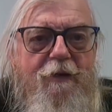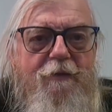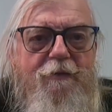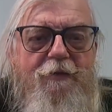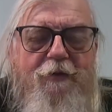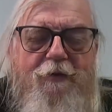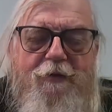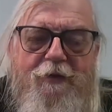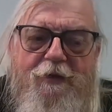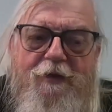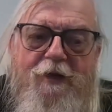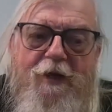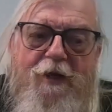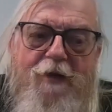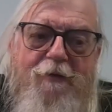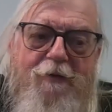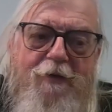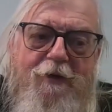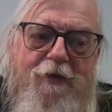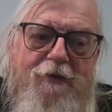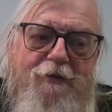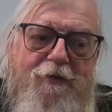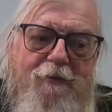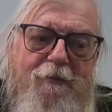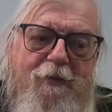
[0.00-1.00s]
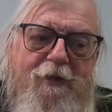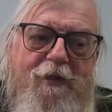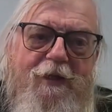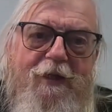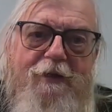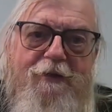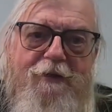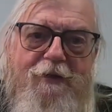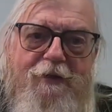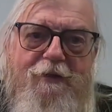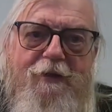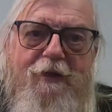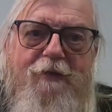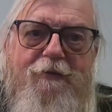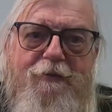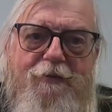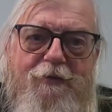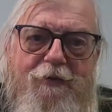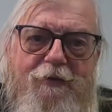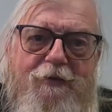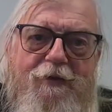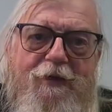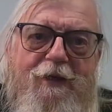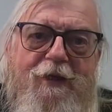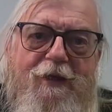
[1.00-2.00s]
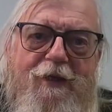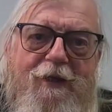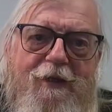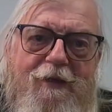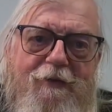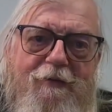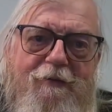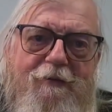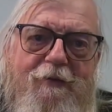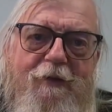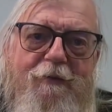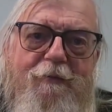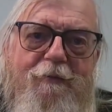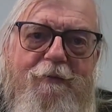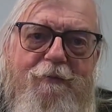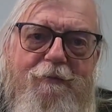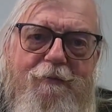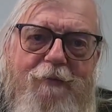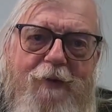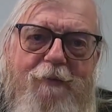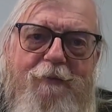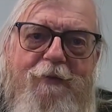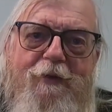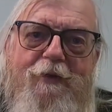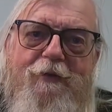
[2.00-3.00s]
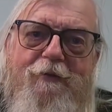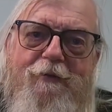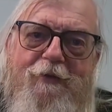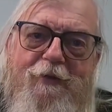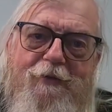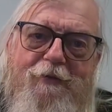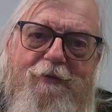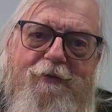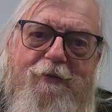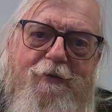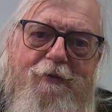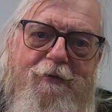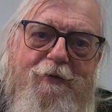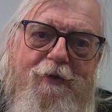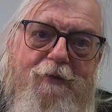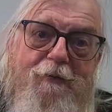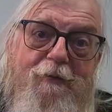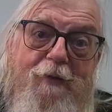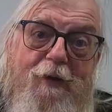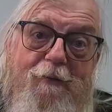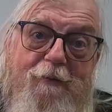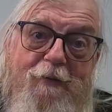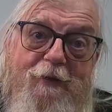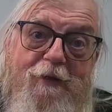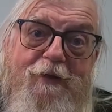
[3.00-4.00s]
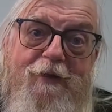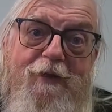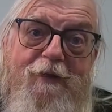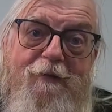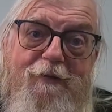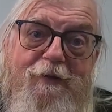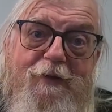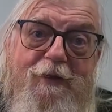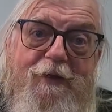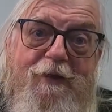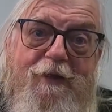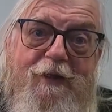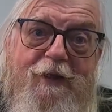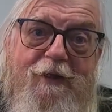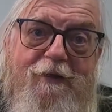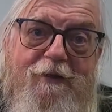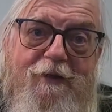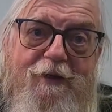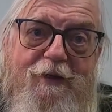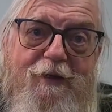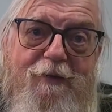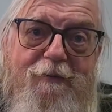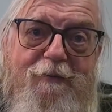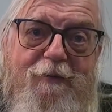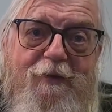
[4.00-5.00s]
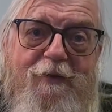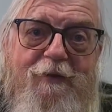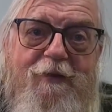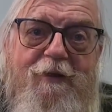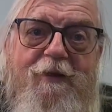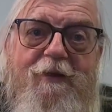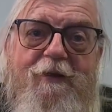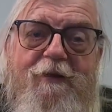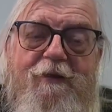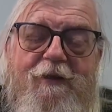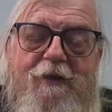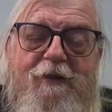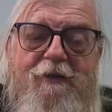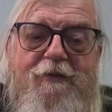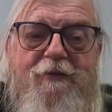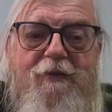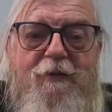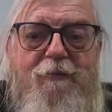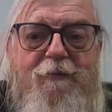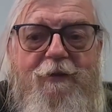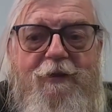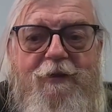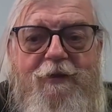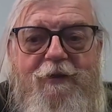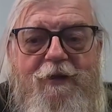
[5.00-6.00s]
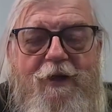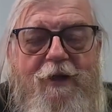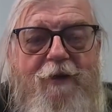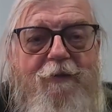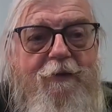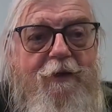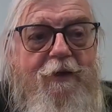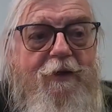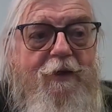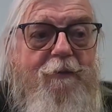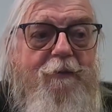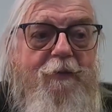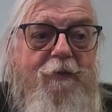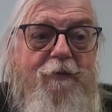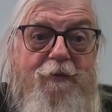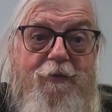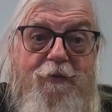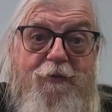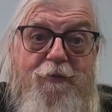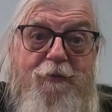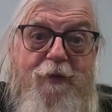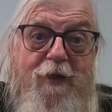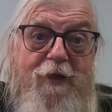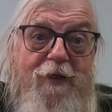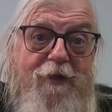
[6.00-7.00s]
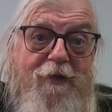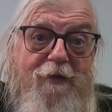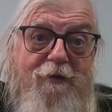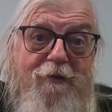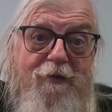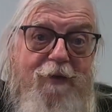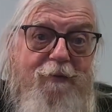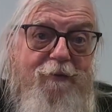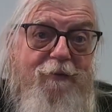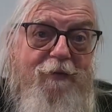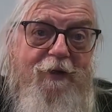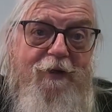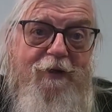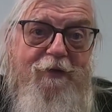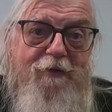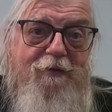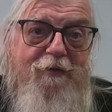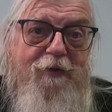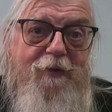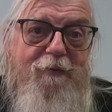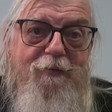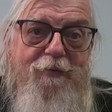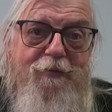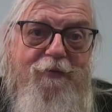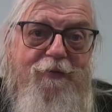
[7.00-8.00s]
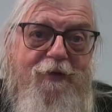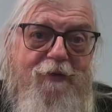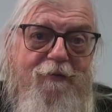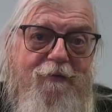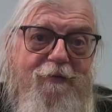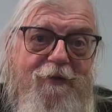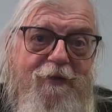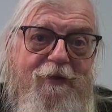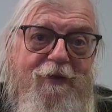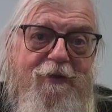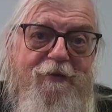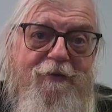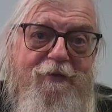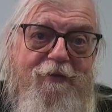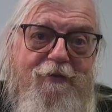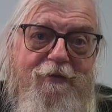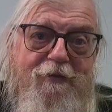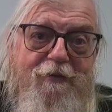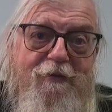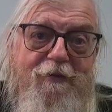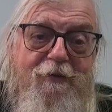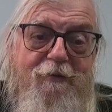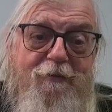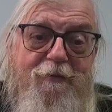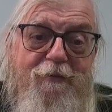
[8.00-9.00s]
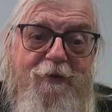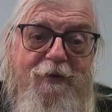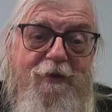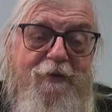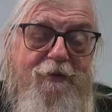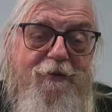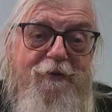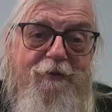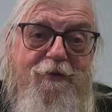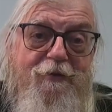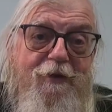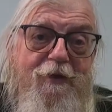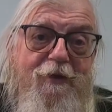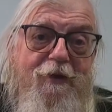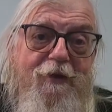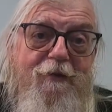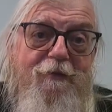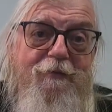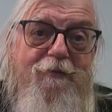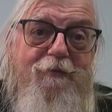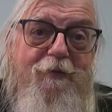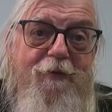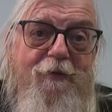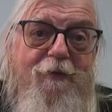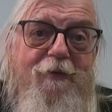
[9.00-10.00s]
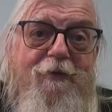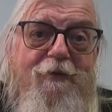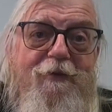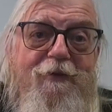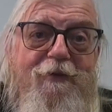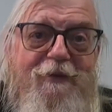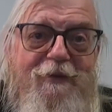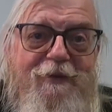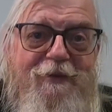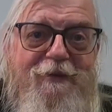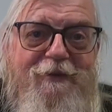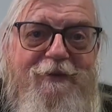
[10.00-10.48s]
I was going to Taiwan, so my dad thought that was okay. That my mother wasn't too thrilled about me leaving at that time, but they sent me to Taiwan. I remember it was raining. Maybe I got there April 17, 67. Rained on July 4th,